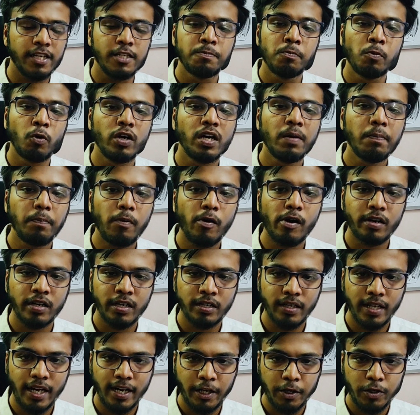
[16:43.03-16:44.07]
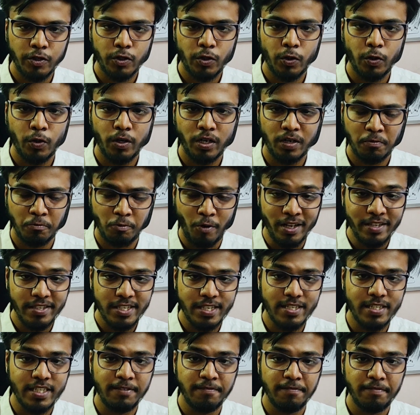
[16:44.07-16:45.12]
it's more important that you score
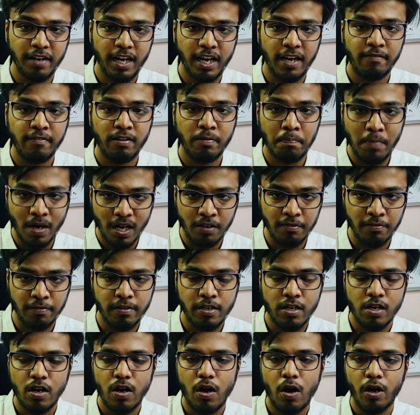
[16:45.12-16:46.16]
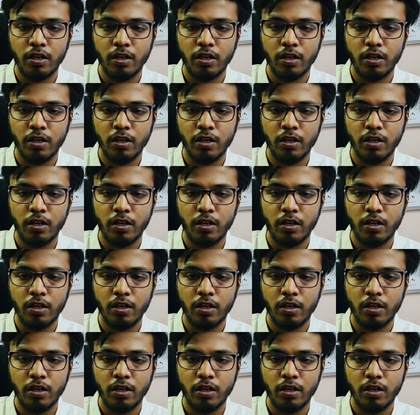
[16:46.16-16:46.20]
165 above